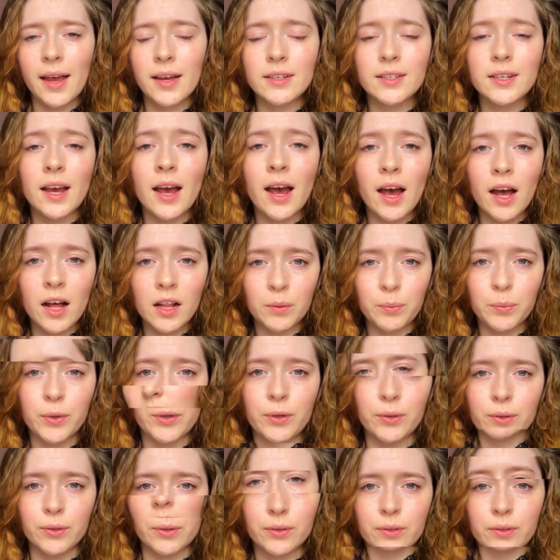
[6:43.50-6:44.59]
and help
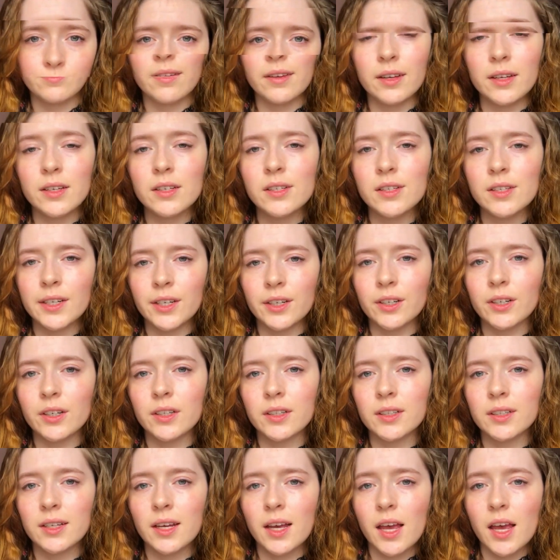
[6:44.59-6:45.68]
you. This
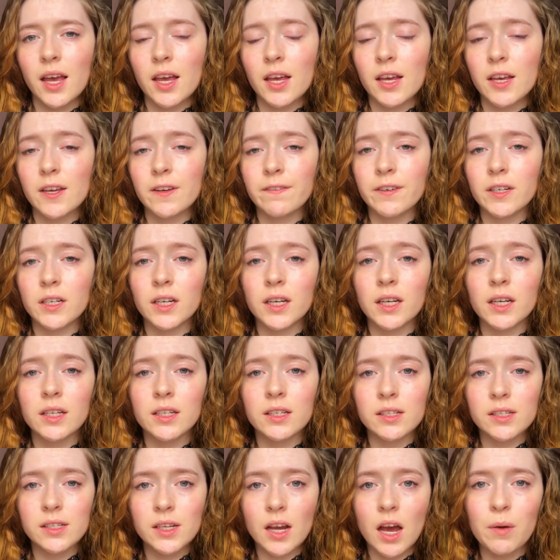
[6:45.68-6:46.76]
serial, even
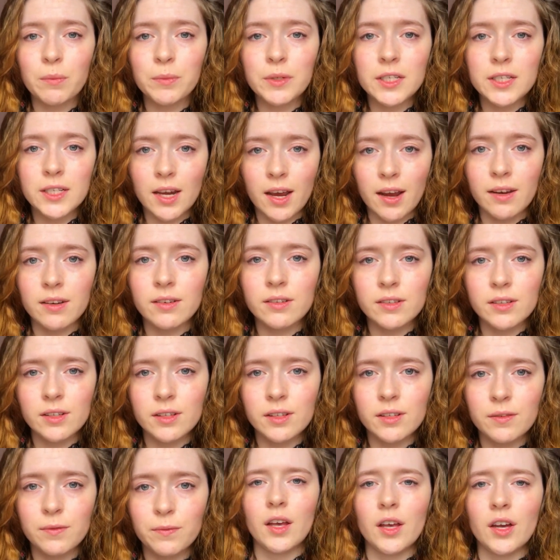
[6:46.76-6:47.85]
in some
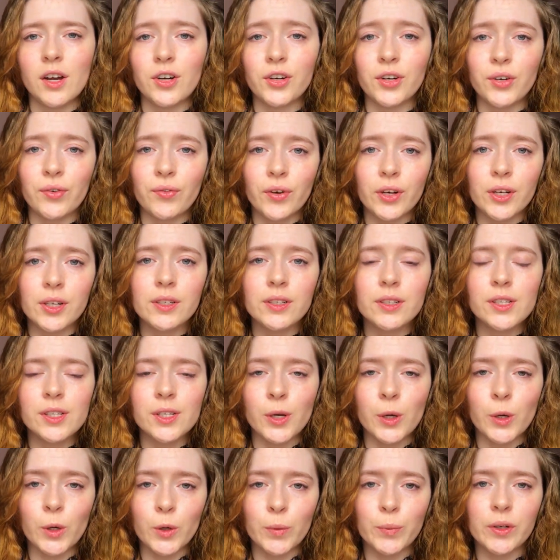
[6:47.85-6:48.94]
sense, reveals
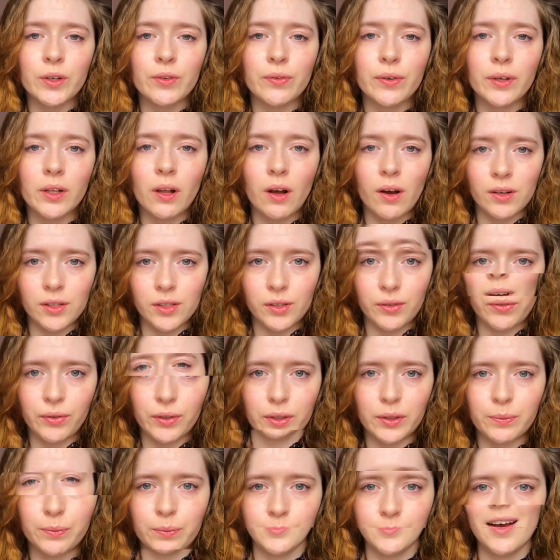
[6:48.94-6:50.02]
human
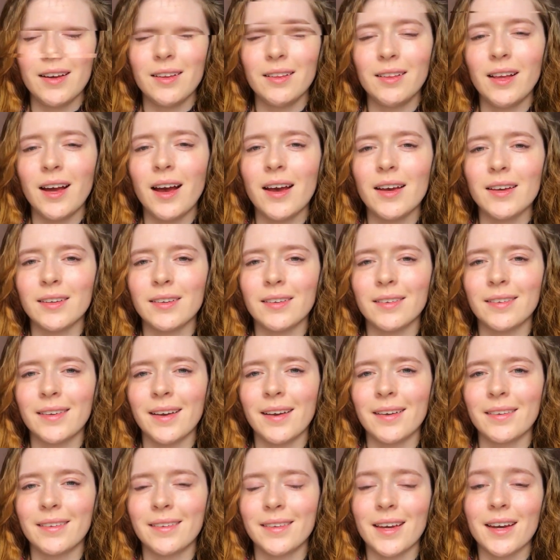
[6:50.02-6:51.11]
philosophy. I like
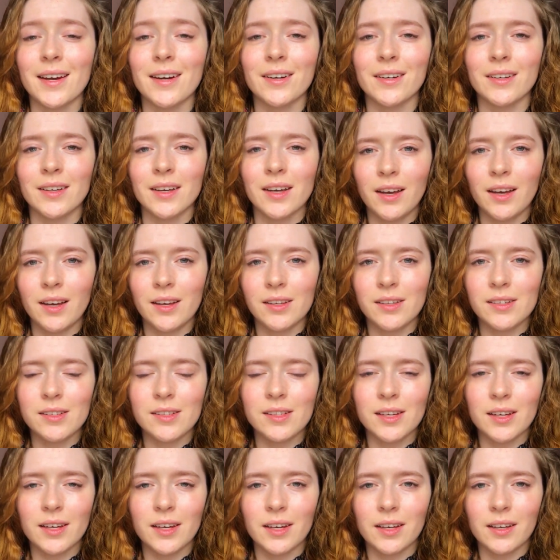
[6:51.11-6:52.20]
that there
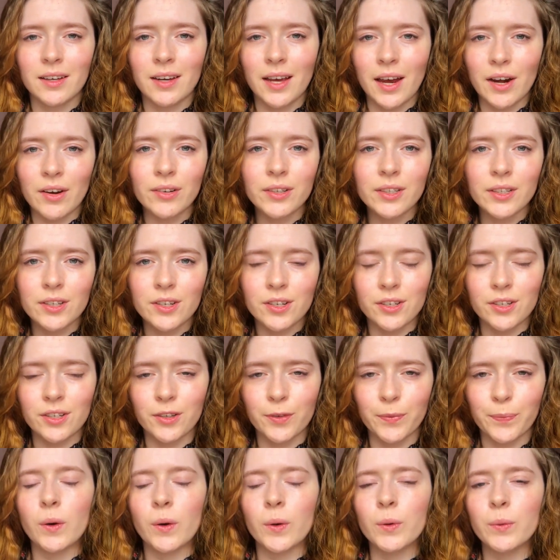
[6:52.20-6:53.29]
is a
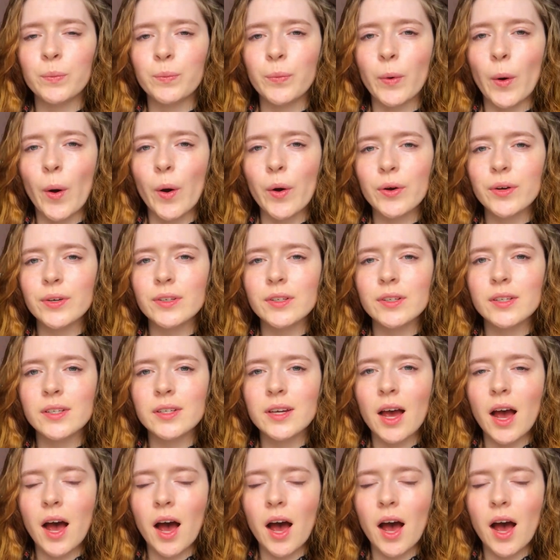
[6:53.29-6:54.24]
character who points